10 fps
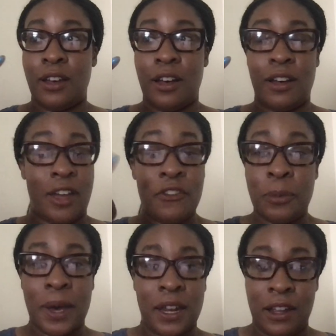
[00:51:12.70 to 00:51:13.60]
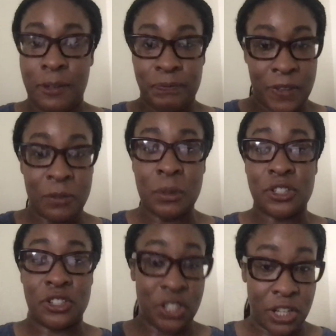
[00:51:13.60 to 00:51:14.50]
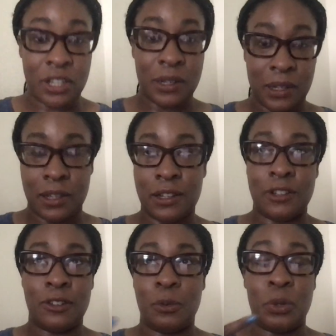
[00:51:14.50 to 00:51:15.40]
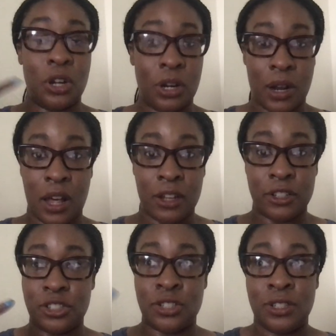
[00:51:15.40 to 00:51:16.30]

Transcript: everybody as much as she could with her knowledge.